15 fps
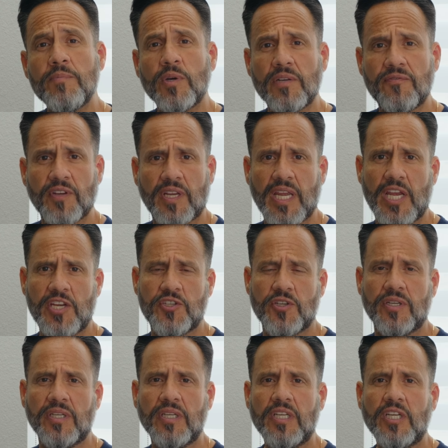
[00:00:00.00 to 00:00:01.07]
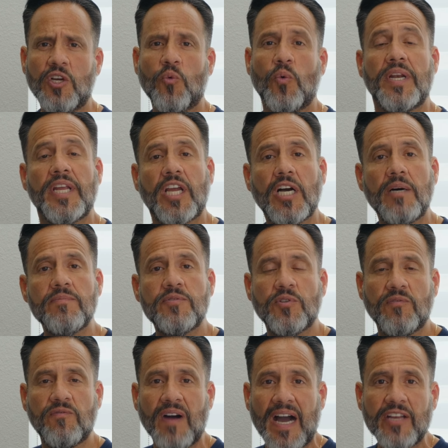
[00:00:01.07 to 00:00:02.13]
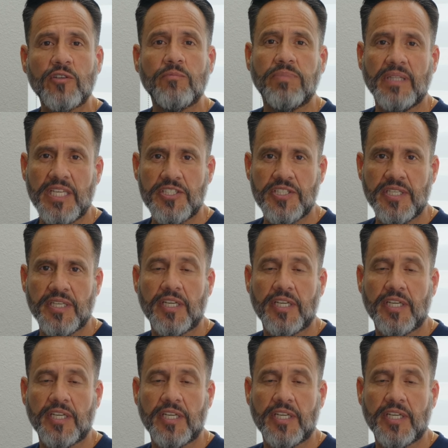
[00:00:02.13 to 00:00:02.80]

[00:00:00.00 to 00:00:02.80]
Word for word: modification when it comes to vital bleaching